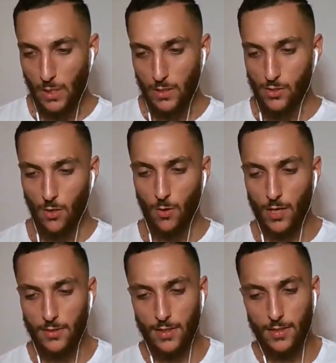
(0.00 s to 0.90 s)

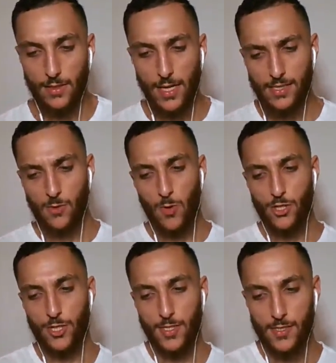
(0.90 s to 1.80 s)
So the next
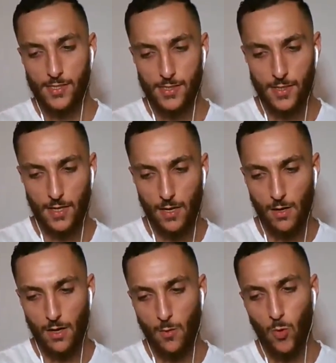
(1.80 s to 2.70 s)
question is,
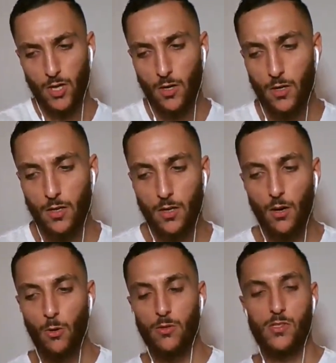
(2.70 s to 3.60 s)
what are the
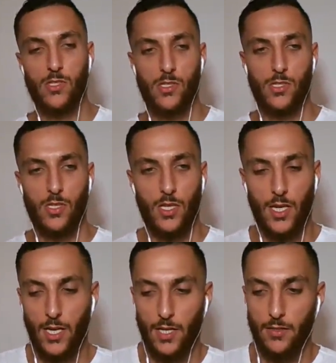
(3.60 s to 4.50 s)
goals
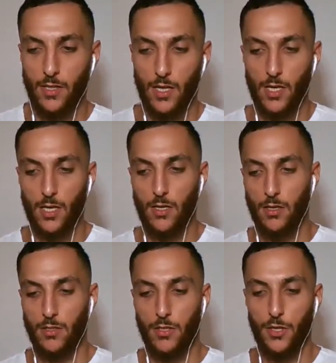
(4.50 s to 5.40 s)
in
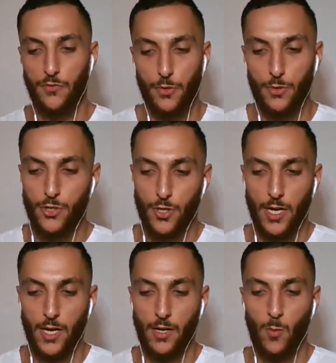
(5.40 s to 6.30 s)
the near future,
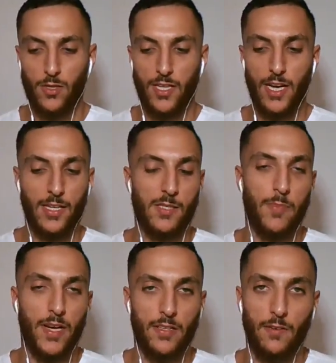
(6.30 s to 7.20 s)
and what can
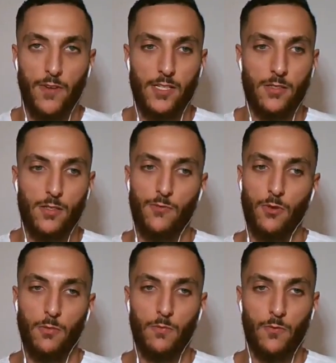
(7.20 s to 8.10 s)
expect investors
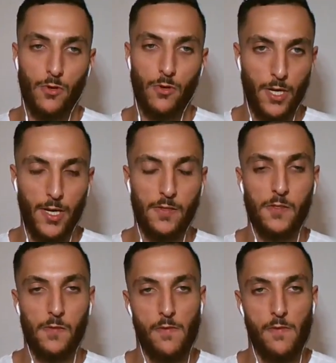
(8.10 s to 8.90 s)
from you guys?